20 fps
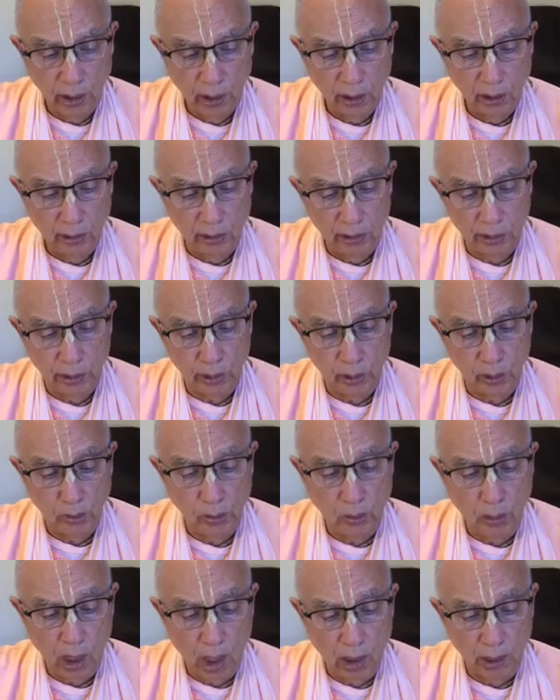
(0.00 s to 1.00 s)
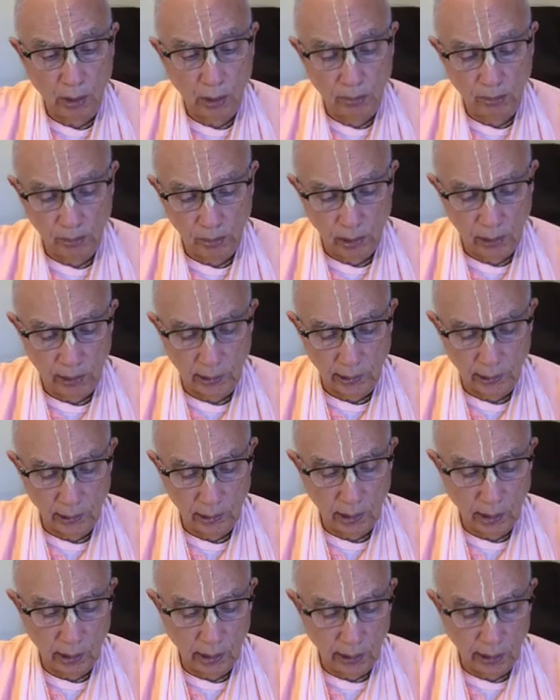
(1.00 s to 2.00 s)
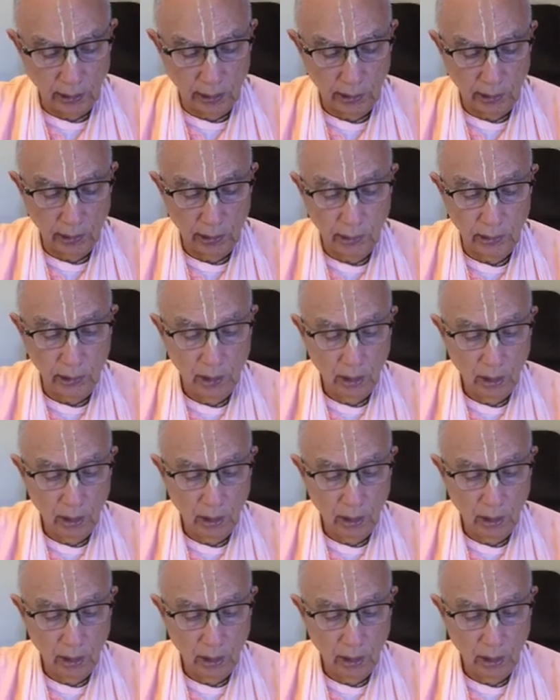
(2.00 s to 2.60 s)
There is no higher bliss than this.